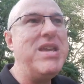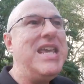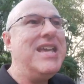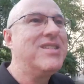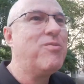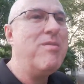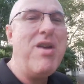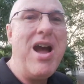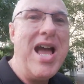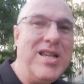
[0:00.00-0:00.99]
me, it's one of
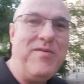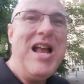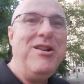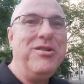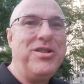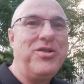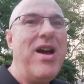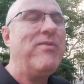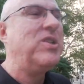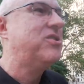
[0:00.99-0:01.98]
my highest values,
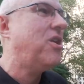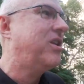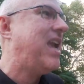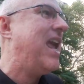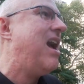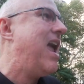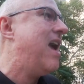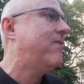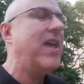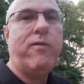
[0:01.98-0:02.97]
travel. So can I
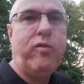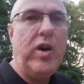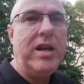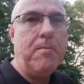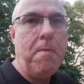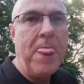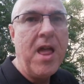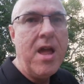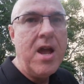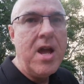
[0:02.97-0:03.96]
have that freedom
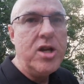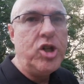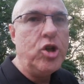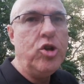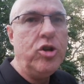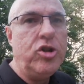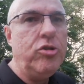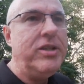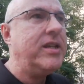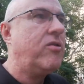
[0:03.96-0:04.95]
to do
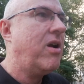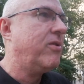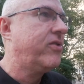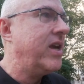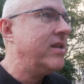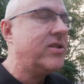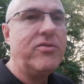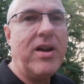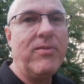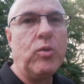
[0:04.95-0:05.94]
these incredible things
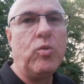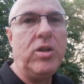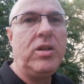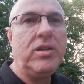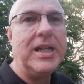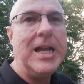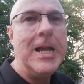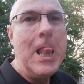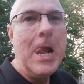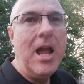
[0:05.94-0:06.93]
and travel the world
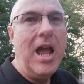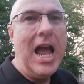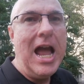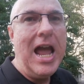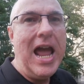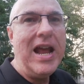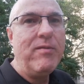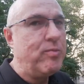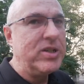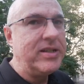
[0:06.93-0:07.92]
and
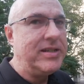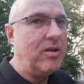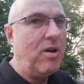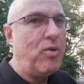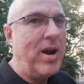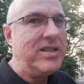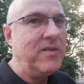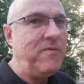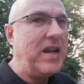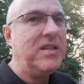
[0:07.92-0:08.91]
have a business that operates
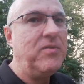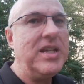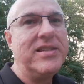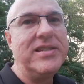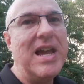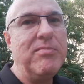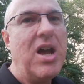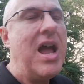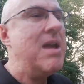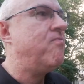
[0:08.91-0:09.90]
effectively at the same
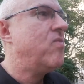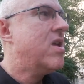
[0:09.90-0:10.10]
time?